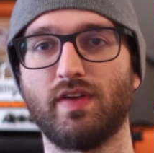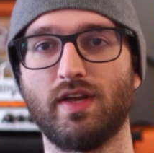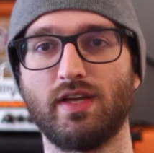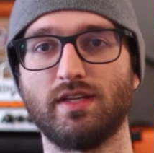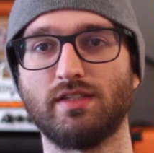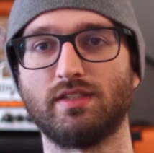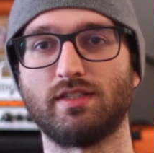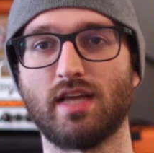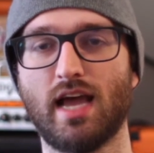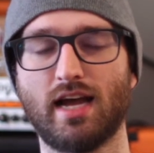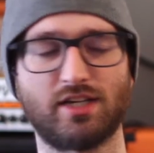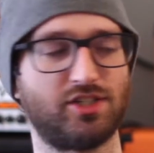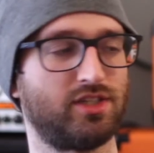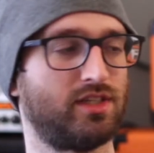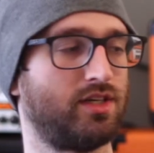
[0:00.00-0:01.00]
is
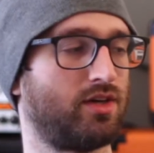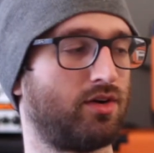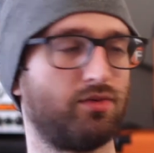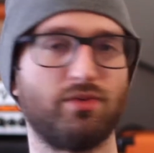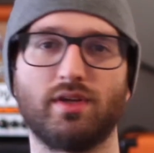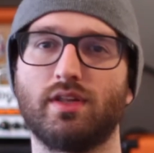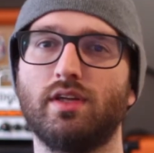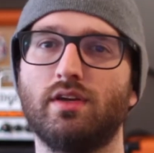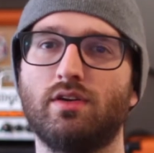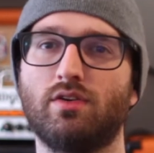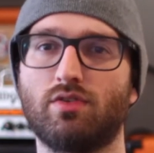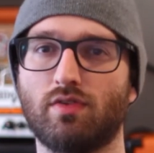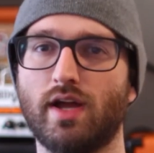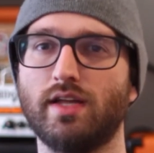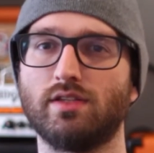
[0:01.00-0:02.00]
actually a really
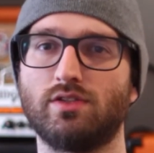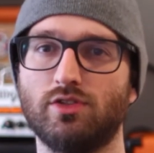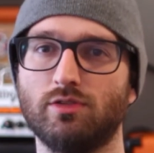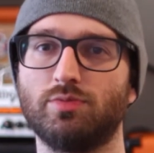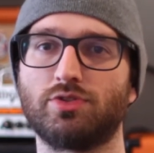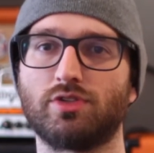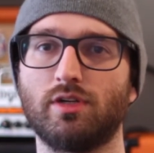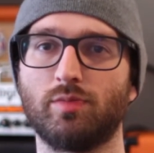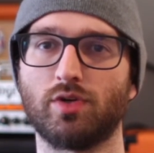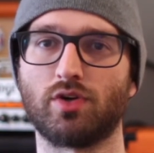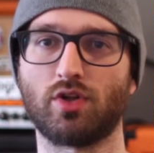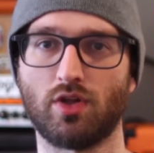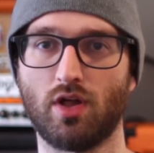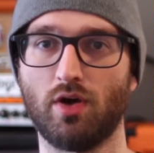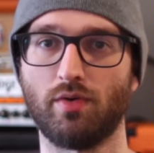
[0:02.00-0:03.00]
great Tube Screamer
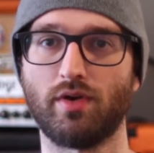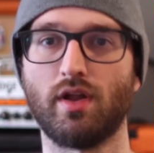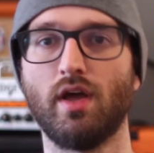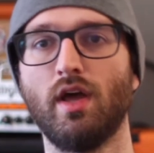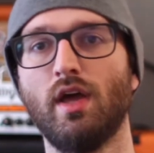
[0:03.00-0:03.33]
clone.